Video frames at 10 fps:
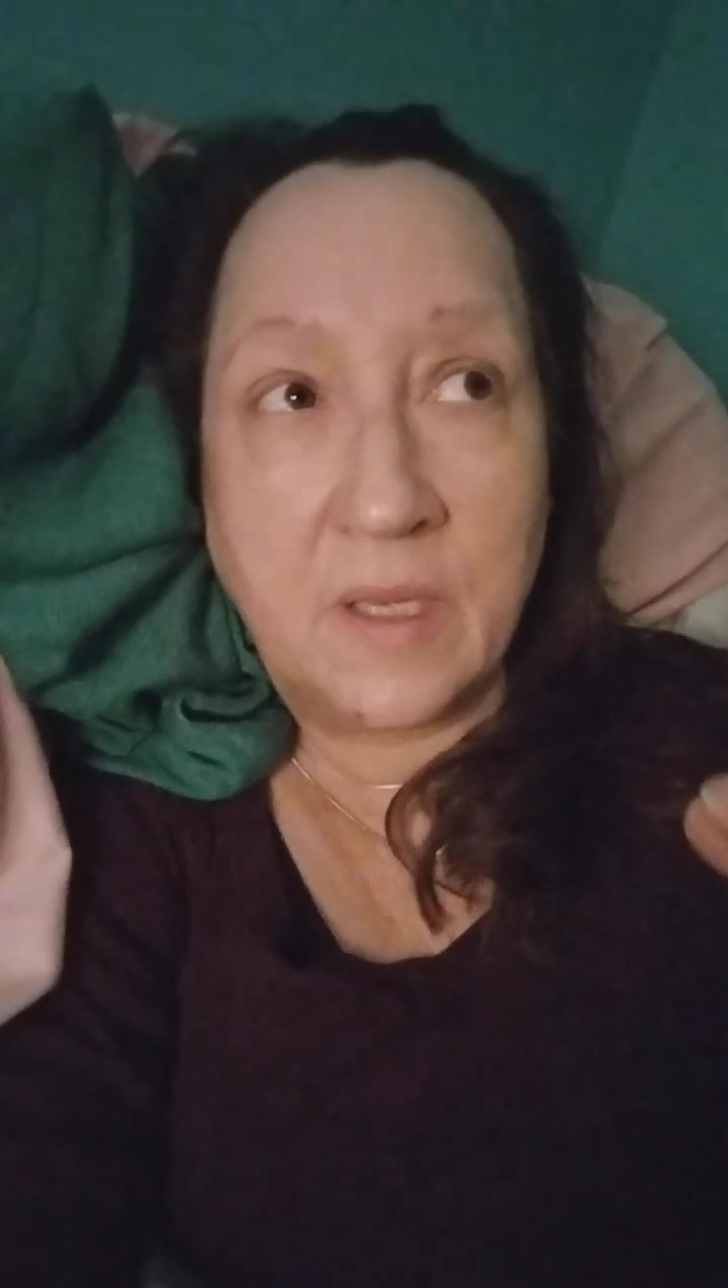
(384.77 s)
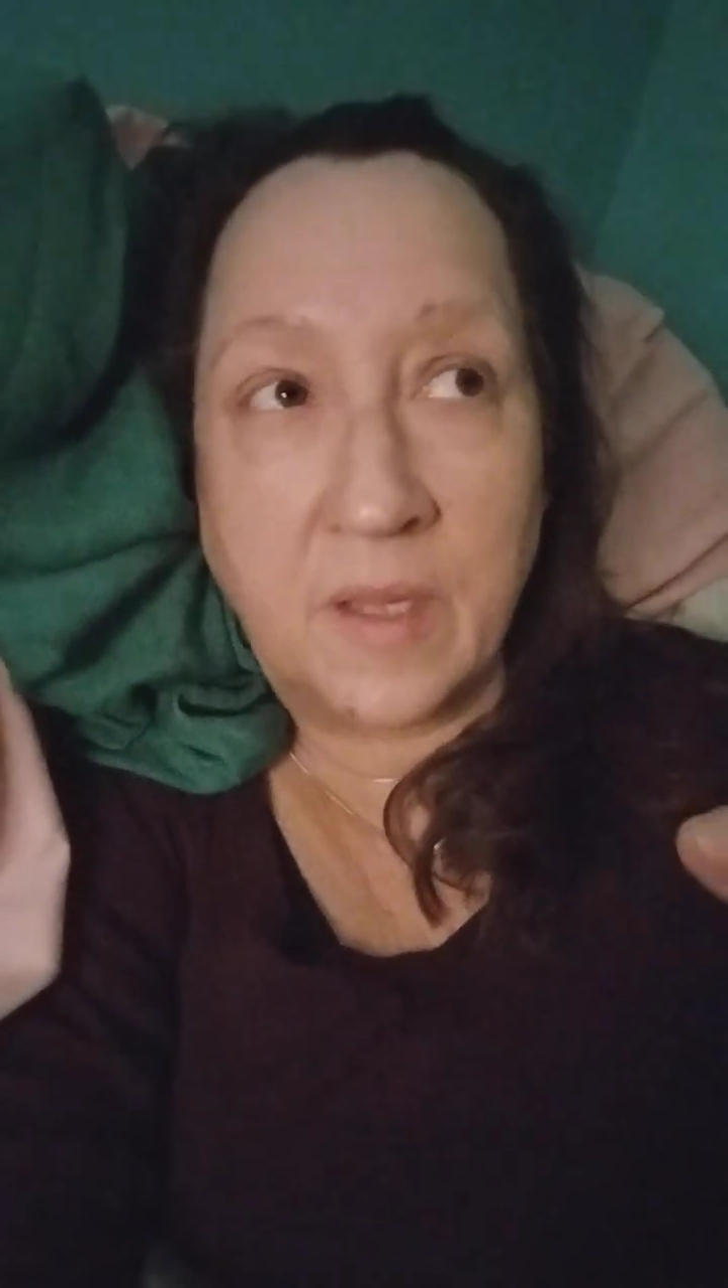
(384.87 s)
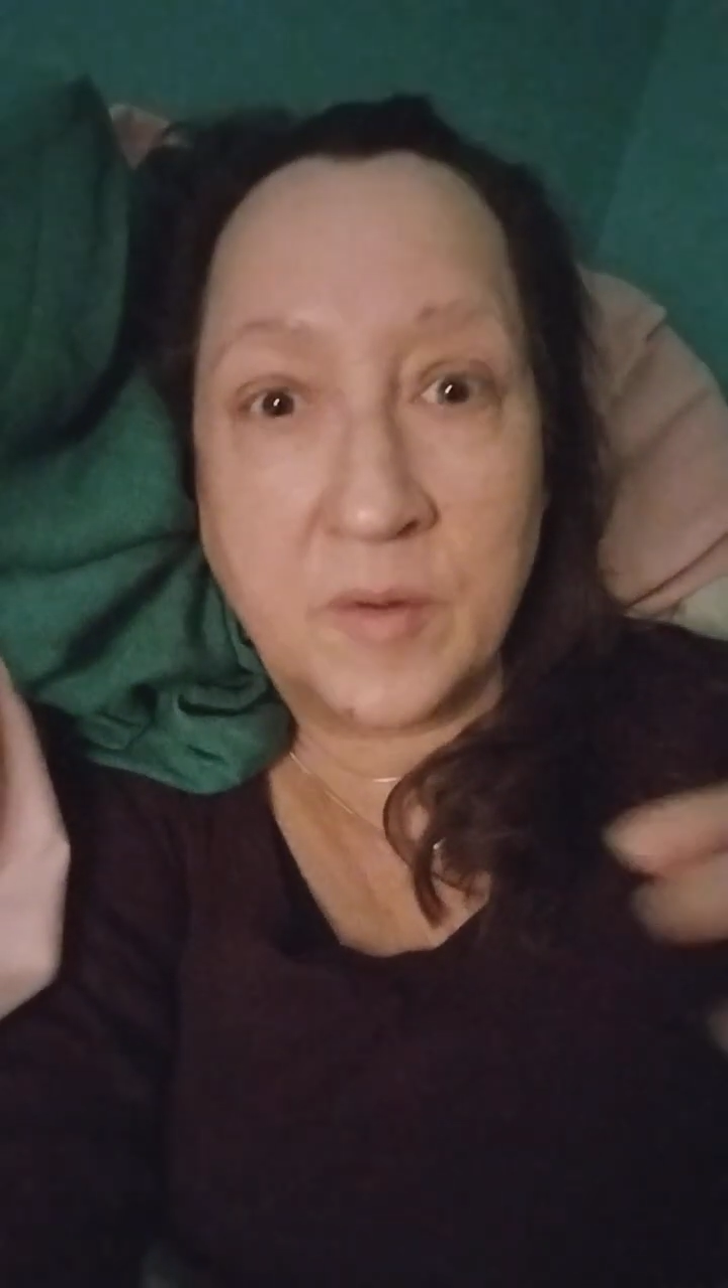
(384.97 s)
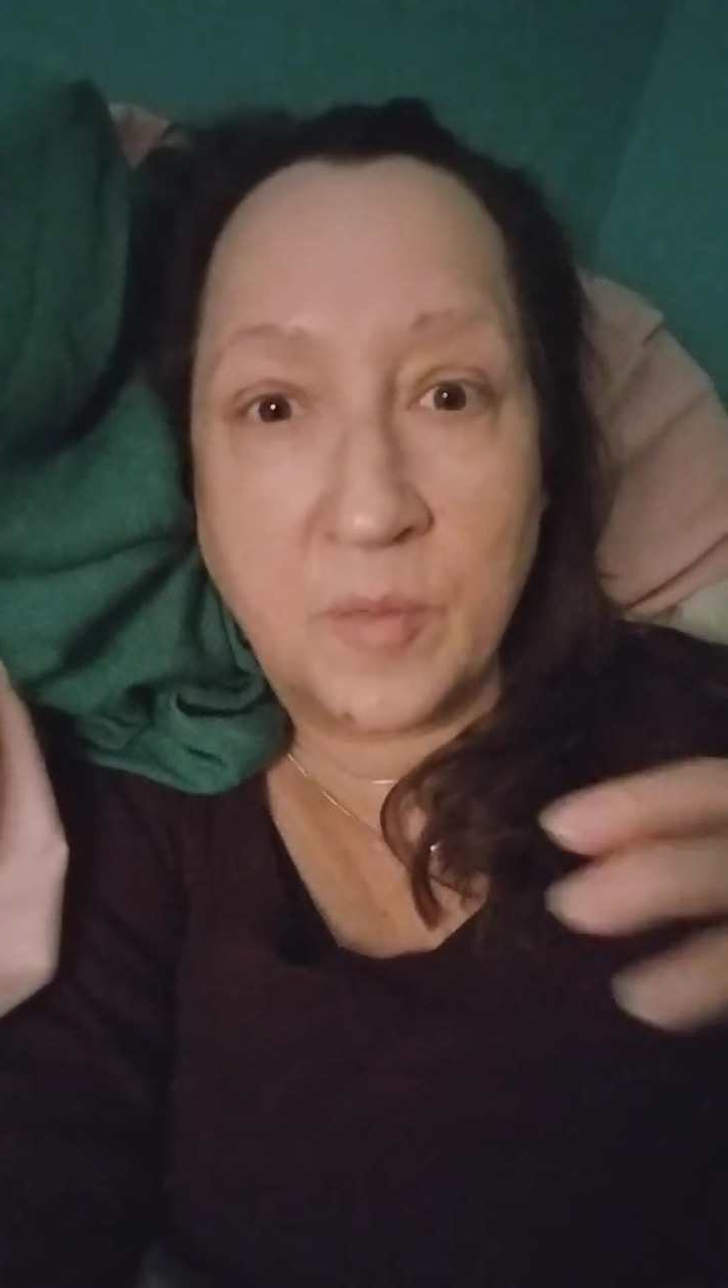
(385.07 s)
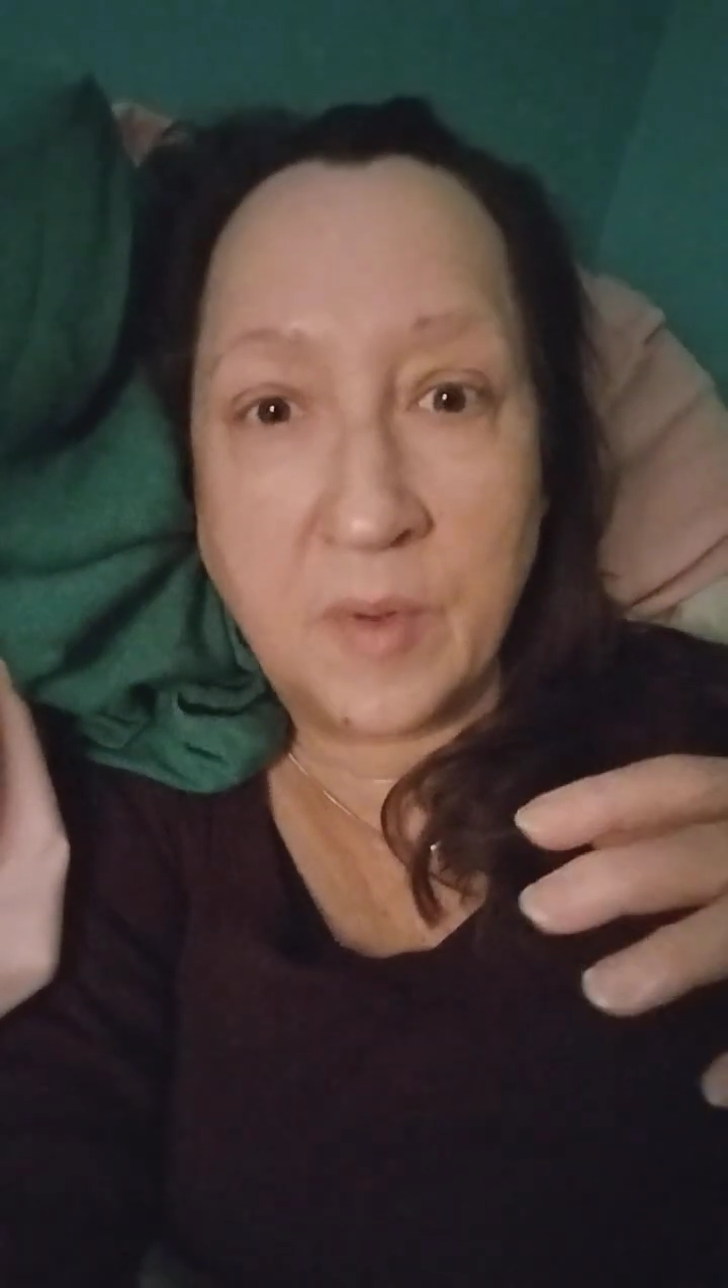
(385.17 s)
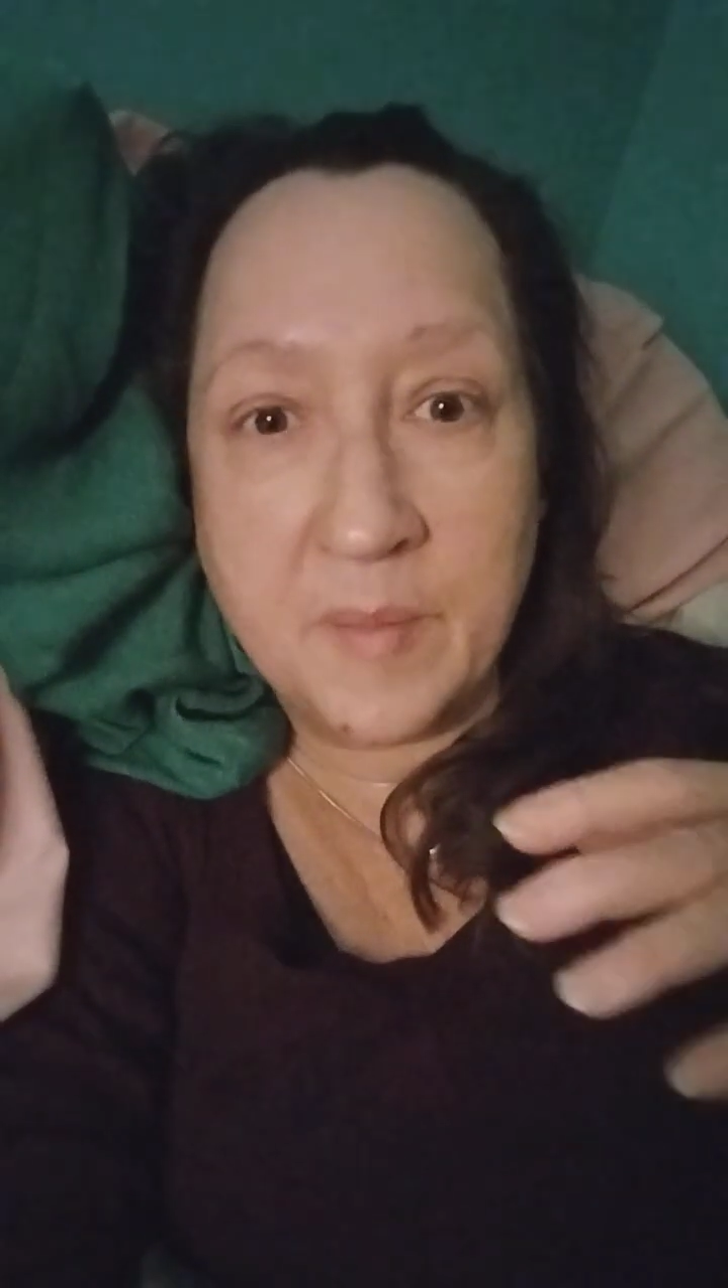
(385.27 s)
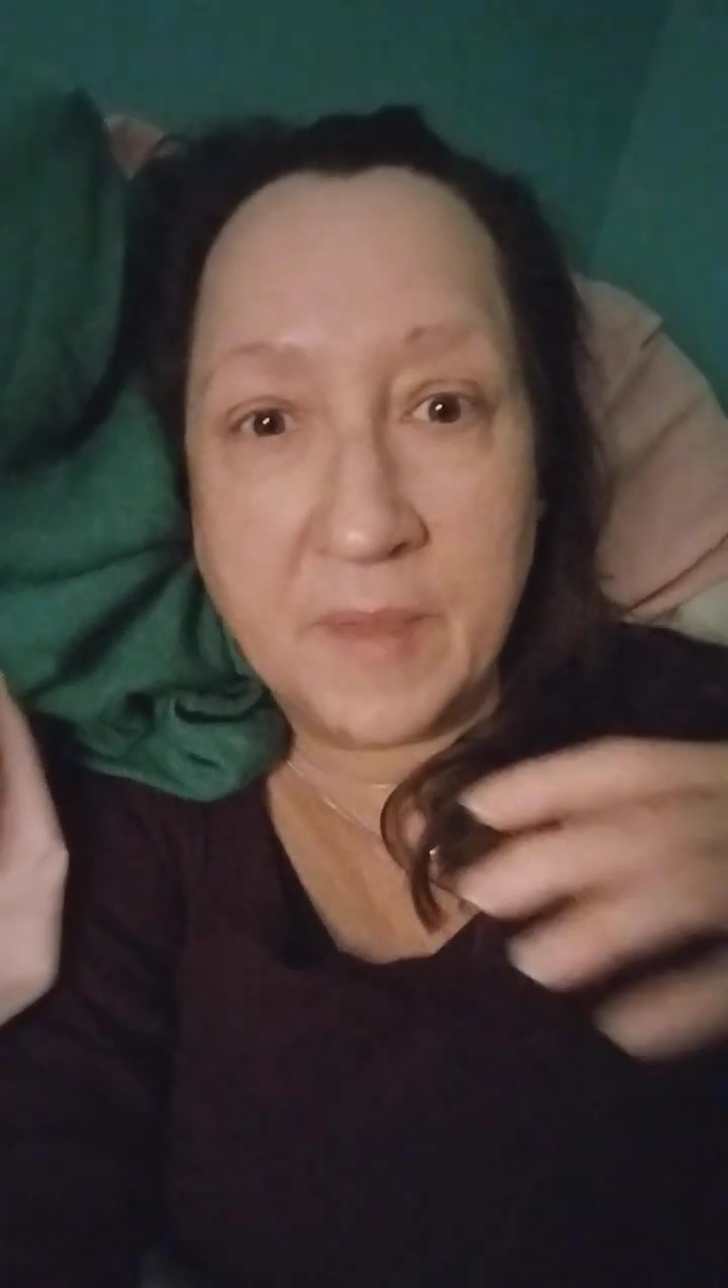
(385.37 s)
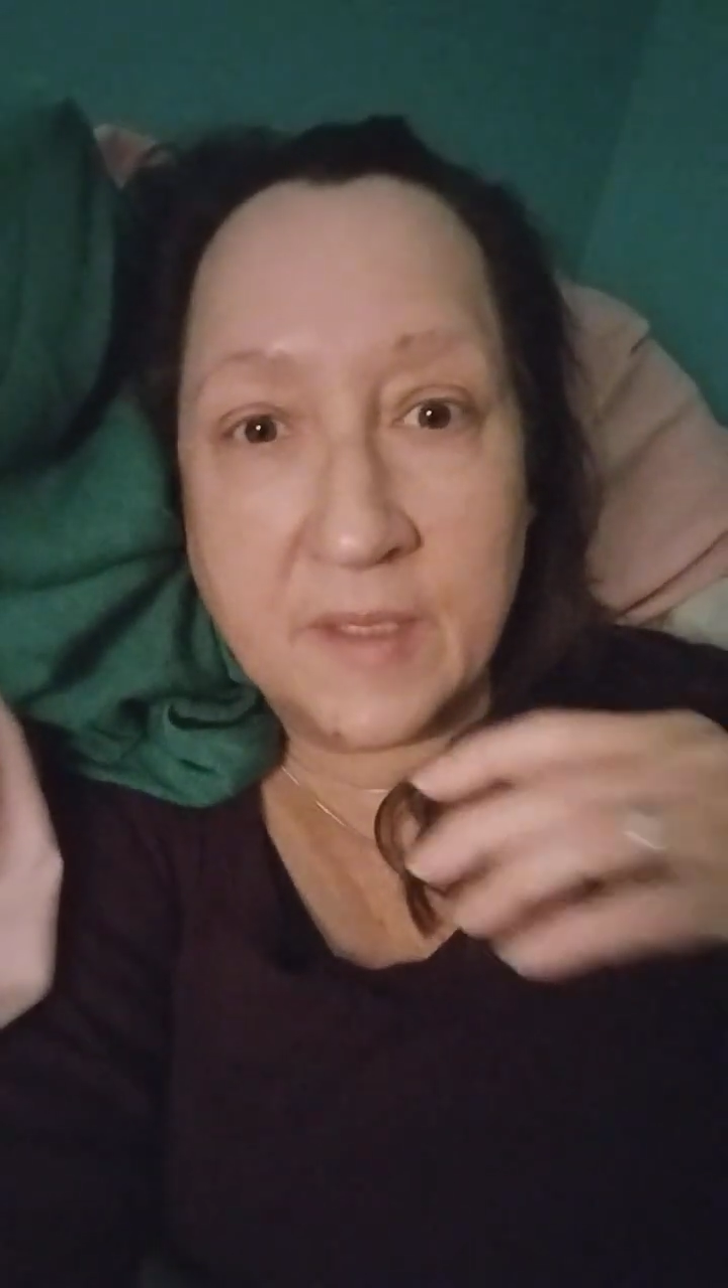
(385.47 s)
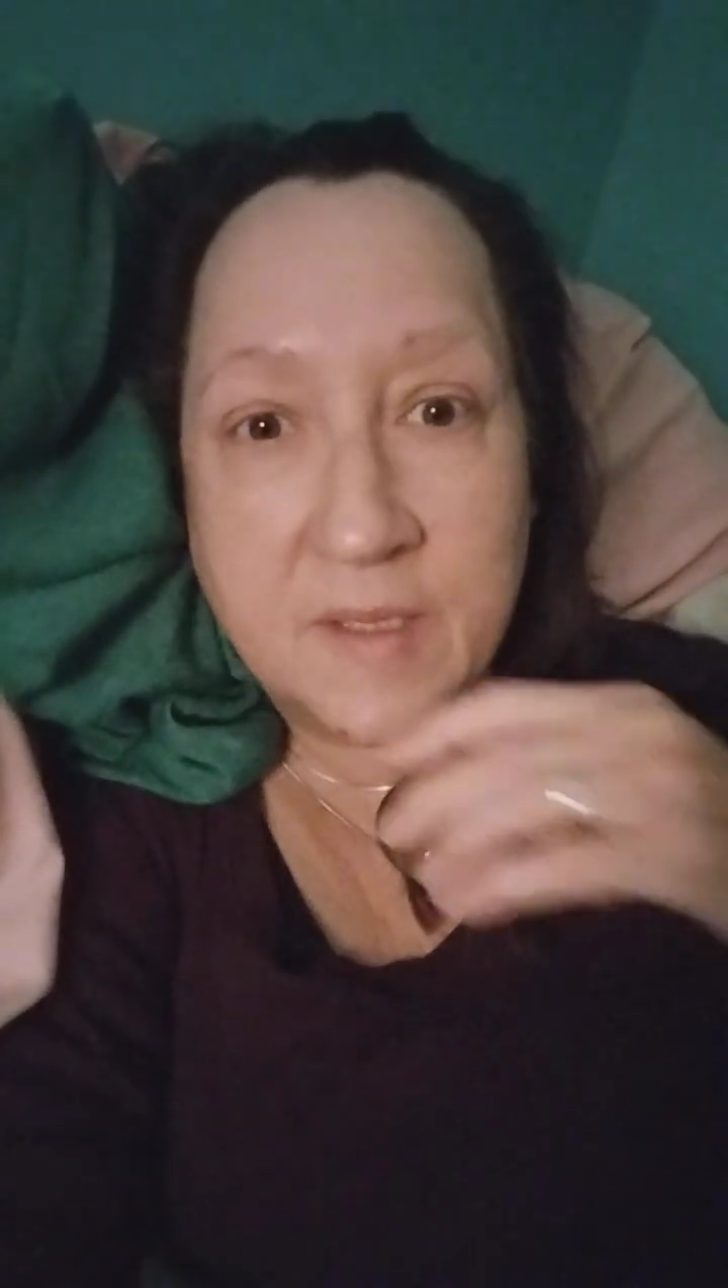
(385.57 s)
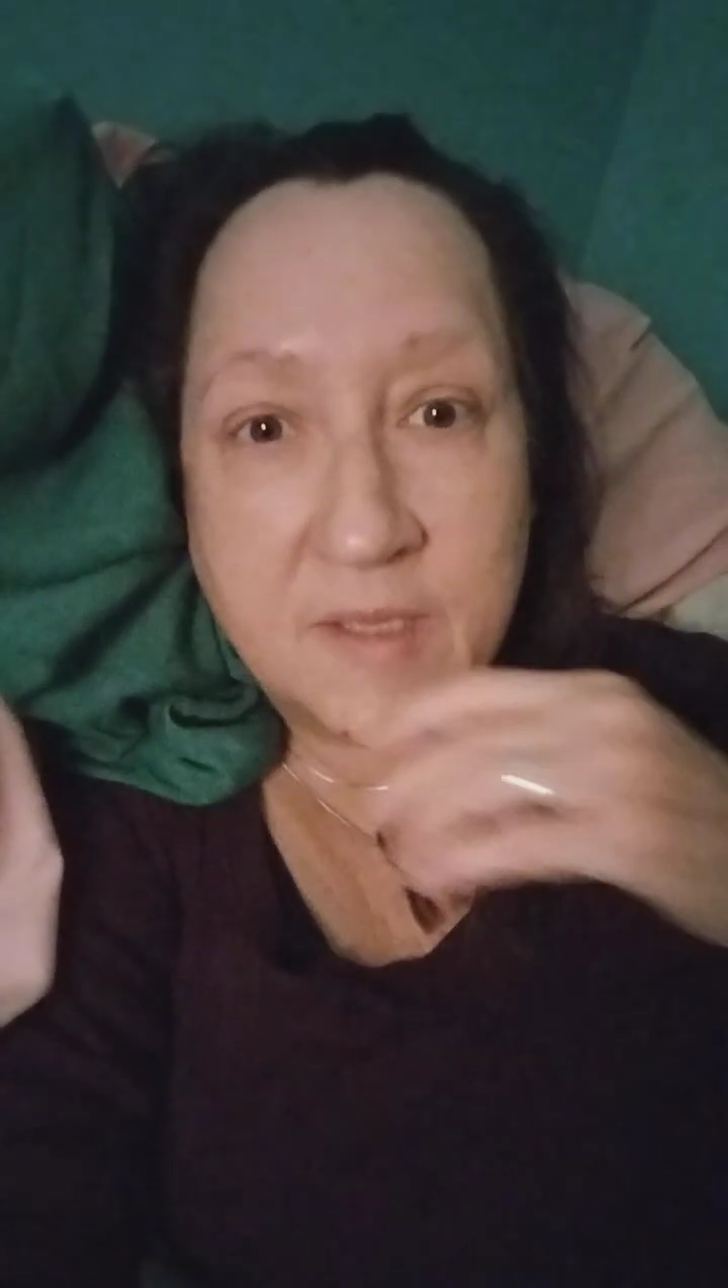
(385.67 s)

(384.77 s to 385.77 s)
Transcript: other women